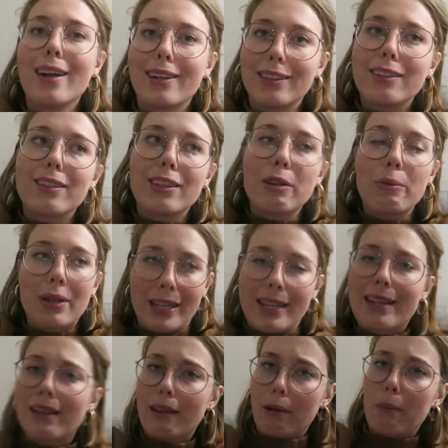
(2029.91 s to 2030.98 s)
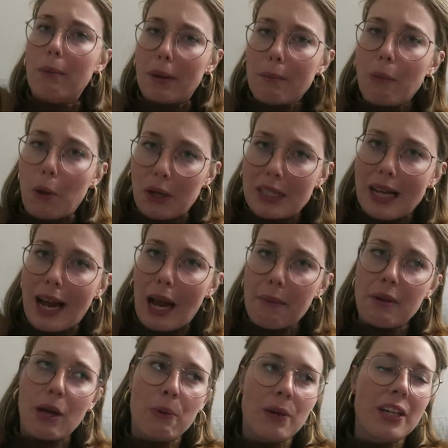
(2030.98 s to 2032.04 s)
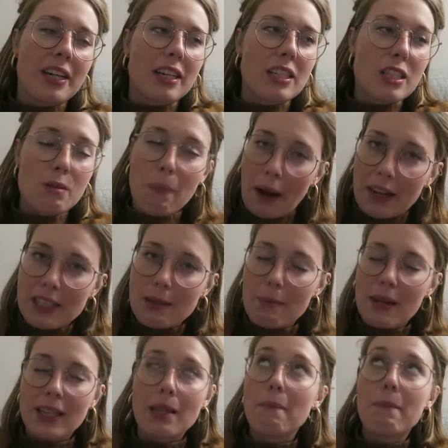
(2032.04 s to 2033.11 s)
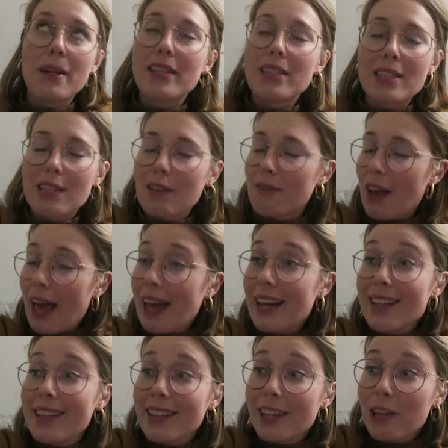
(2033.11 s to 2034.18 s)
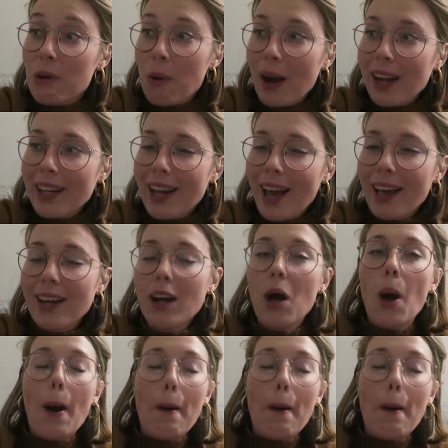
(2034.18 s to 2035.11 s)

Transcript: clearly we need a little bit more time and I wouldn't expect to be in the midst of anything quite yet,